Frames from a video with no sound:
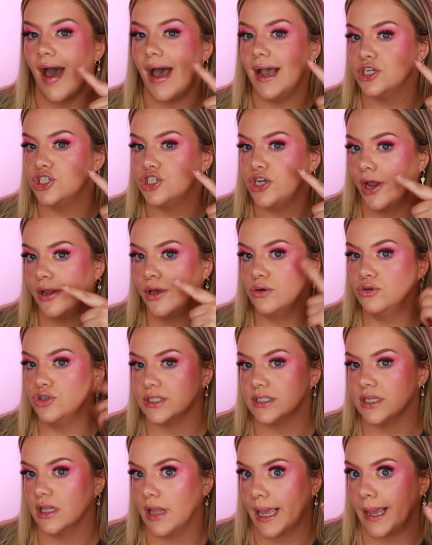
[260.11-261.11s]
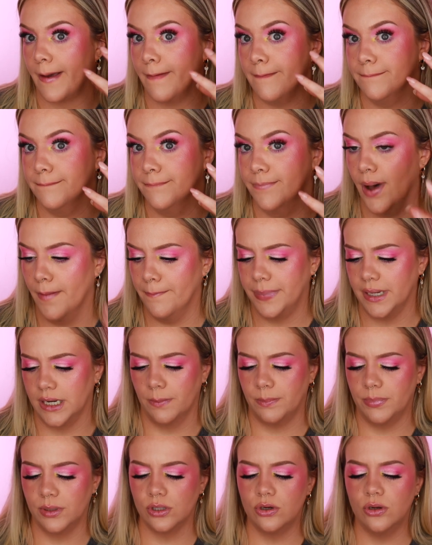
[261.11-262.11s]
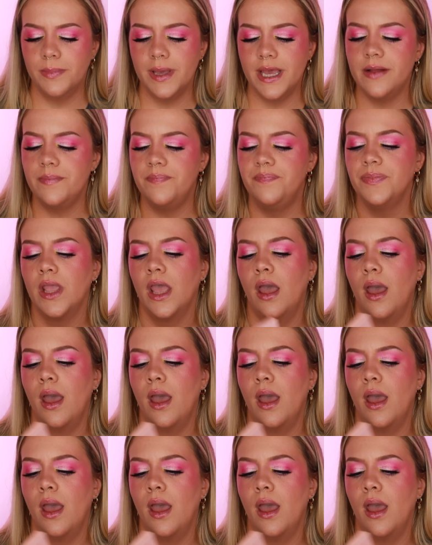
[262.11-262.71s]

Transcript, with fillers: eyeshadow just to like bump it up a little bit,